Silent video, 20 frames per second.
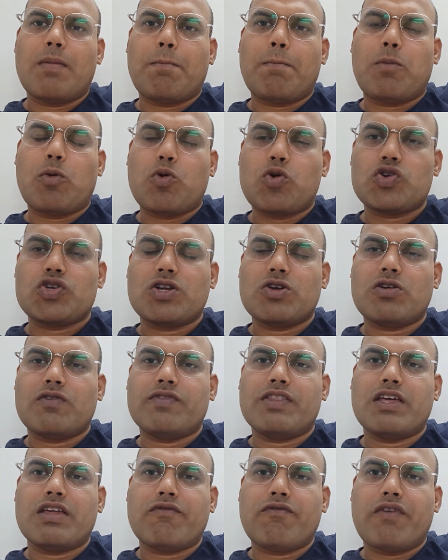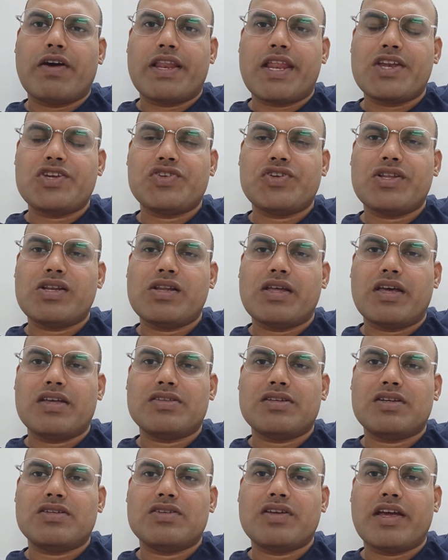portion of their financial
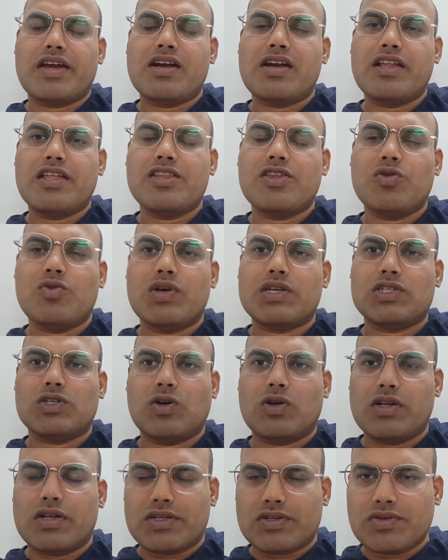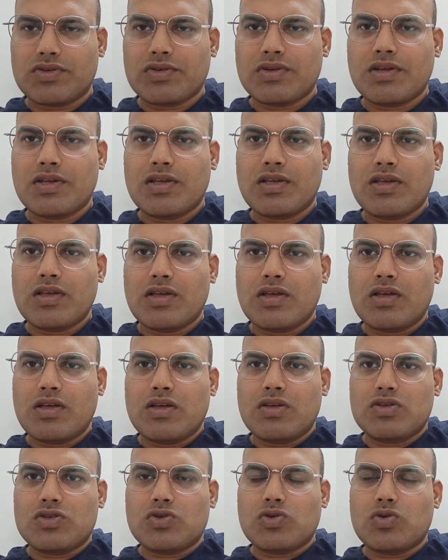assets held in US dollars.
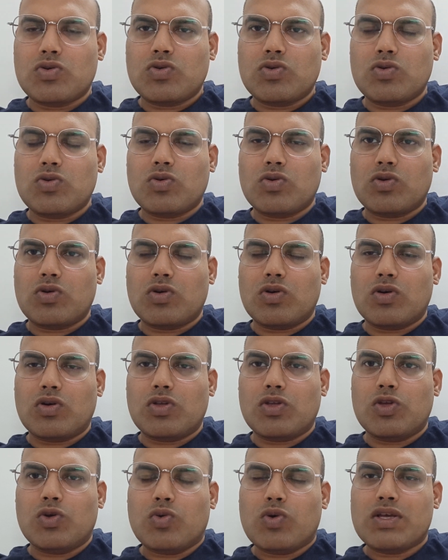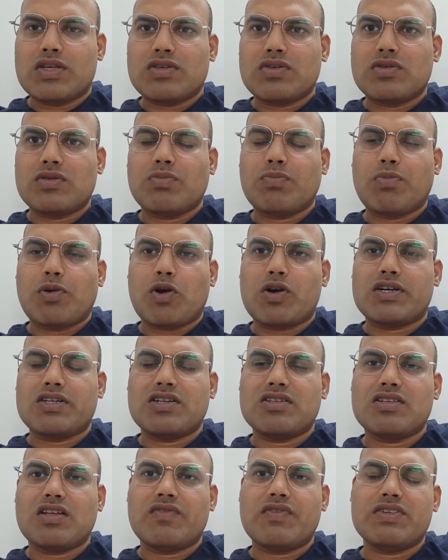So US products
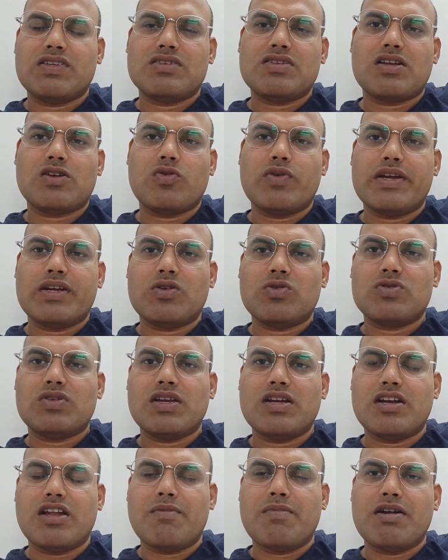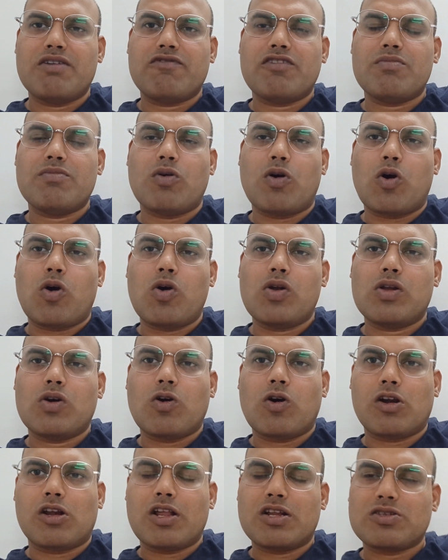and services are going to see demand from all
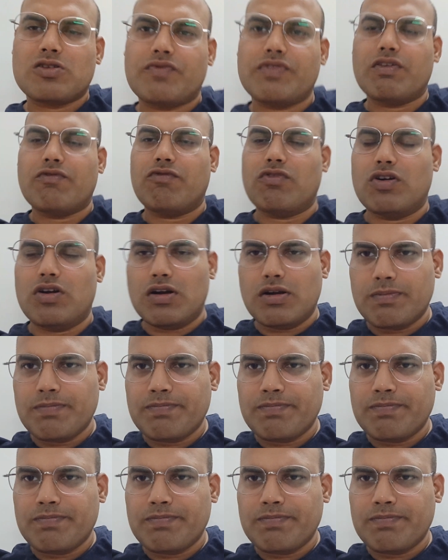corners of the world.